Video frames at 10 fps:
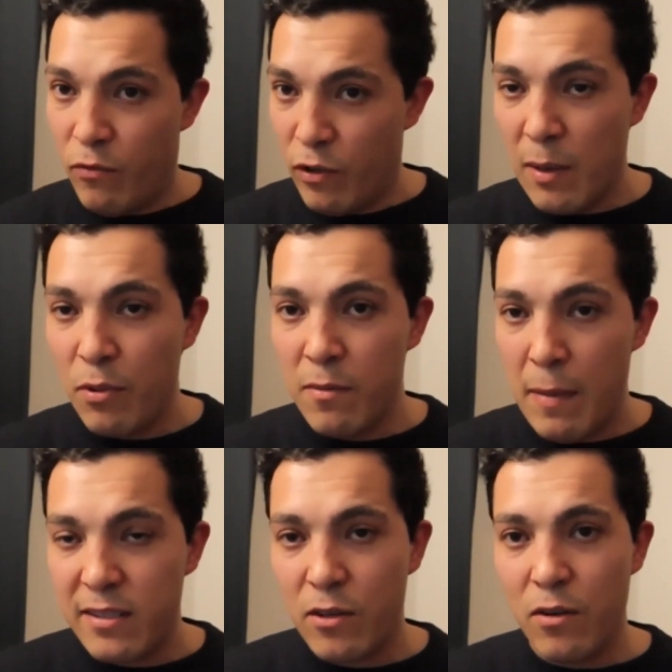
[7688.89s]
for example, in
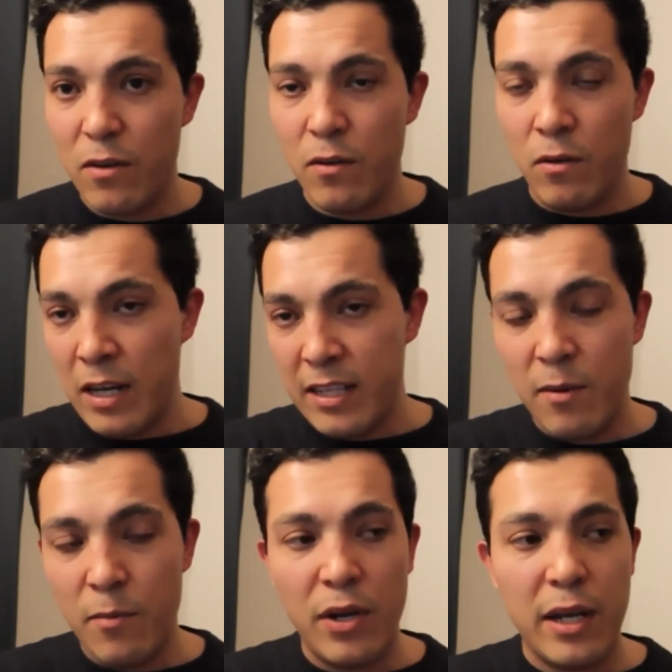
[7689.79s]
Mexico or Latin
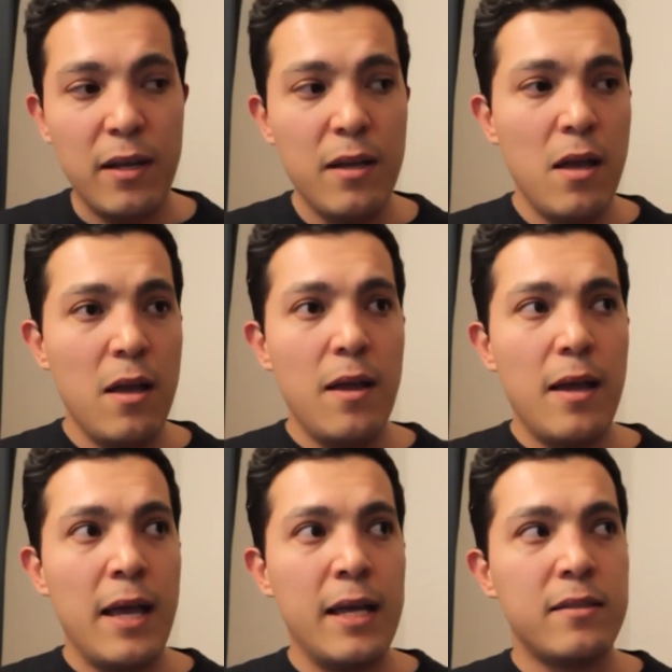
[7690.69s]
America.
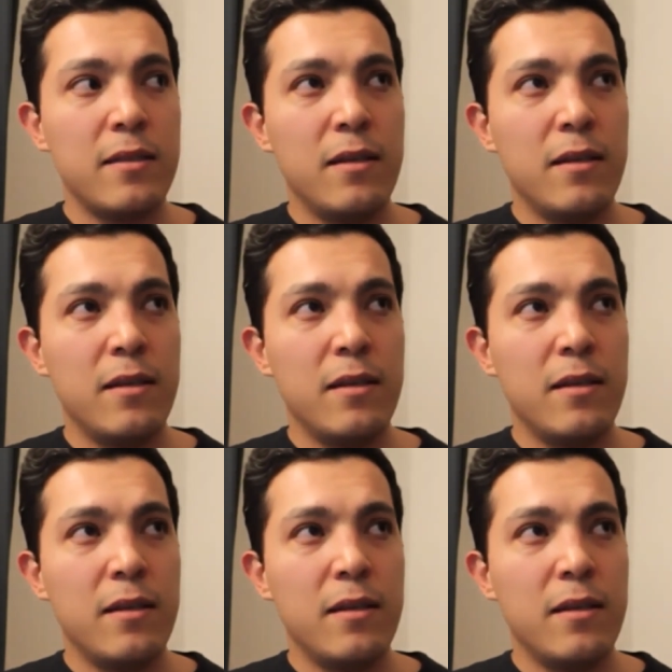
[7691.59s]
And